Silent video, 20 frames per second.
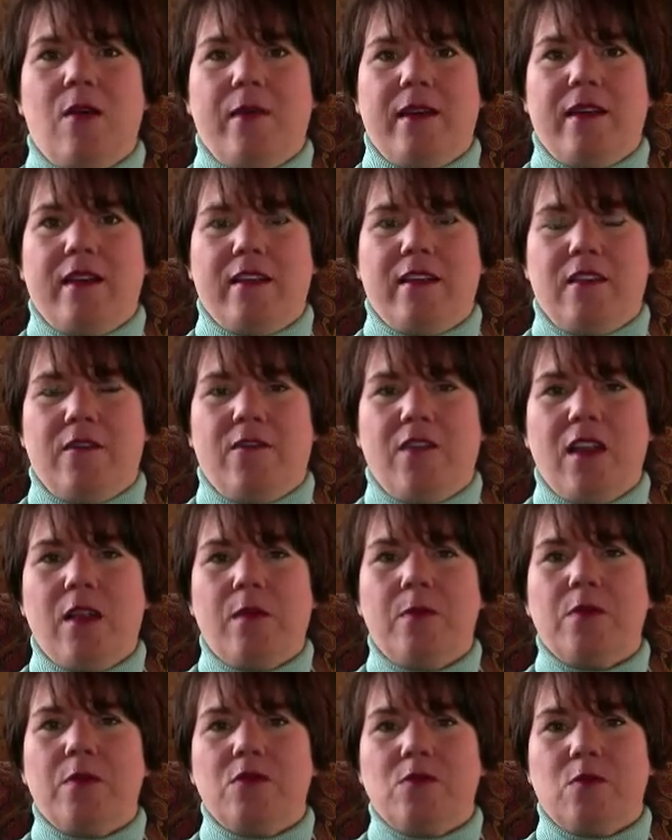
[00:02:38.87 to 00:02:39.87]
because
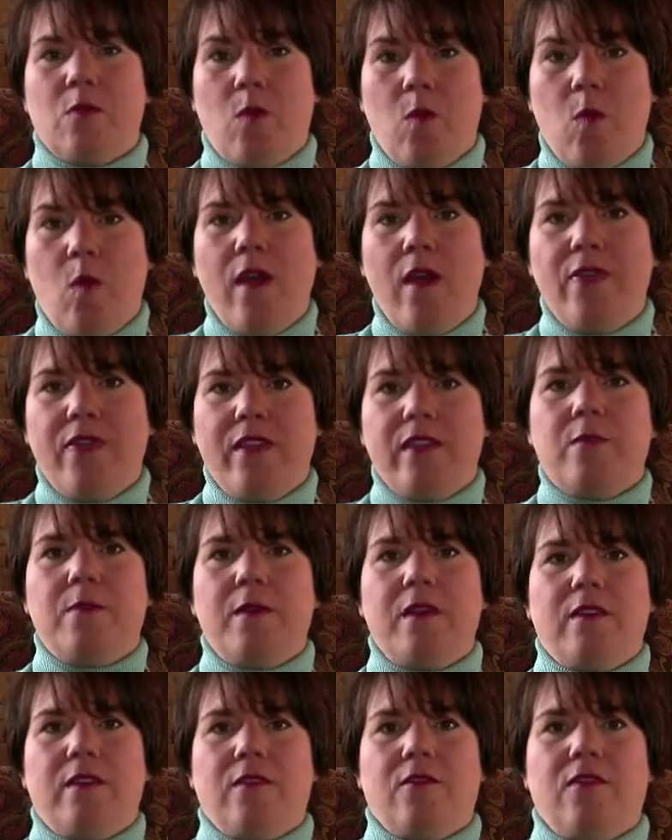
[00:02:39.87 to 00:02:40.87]
developers will want this
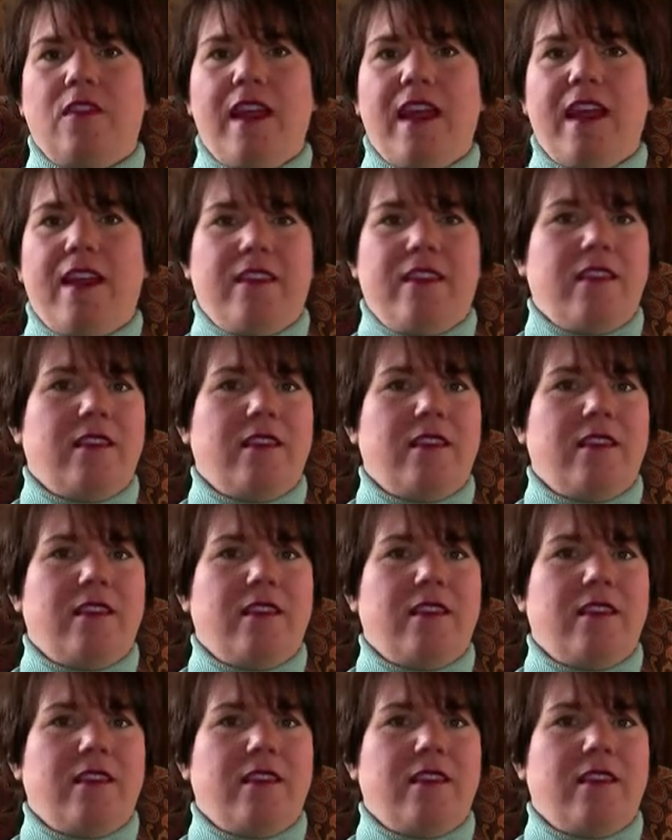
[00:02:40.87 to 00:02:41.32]
piece of land.